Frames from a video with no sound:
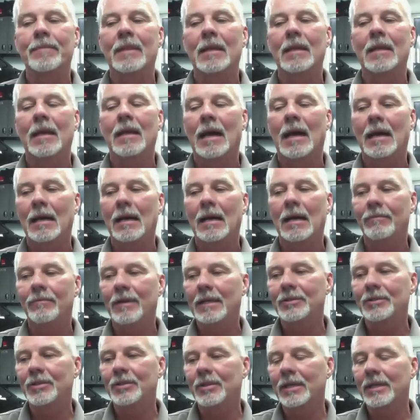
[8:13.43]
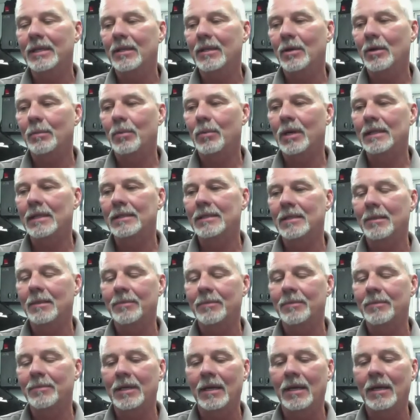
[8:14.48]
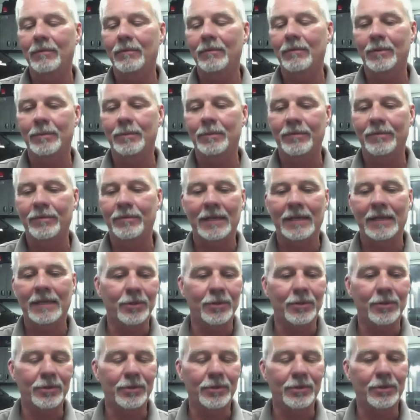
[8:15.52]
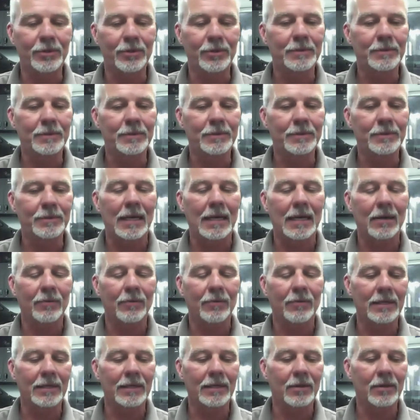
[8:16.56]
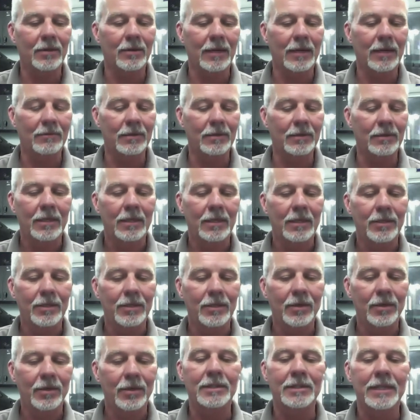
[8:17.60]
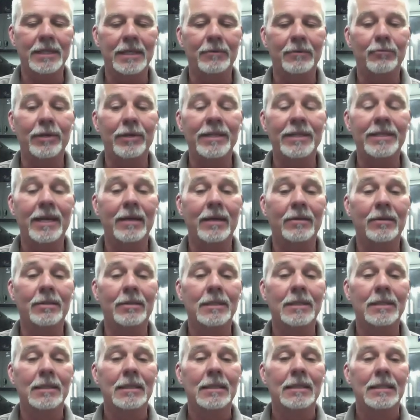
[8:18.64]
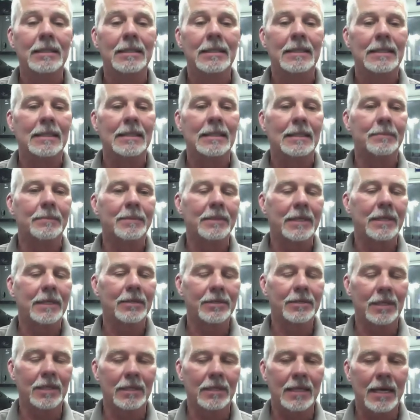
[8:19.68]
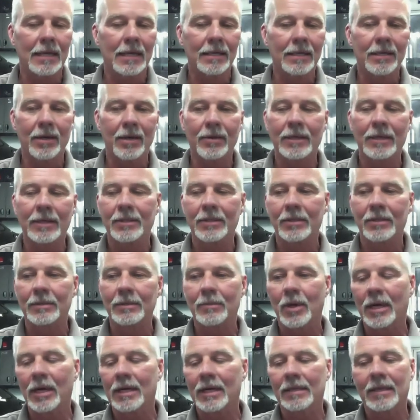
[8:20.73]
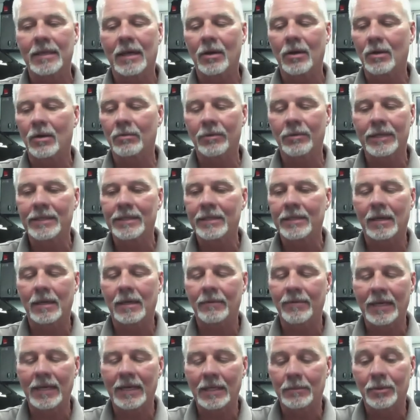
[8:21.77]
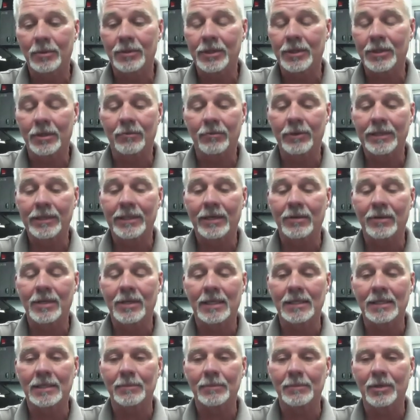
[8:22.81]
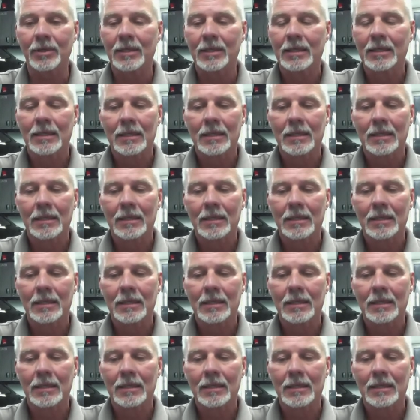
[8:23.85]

Eventually, they'll bring something here for professional use, but I don't think you'll ever see it retail. There's a lot of coatings on the market that are available to the retail customer.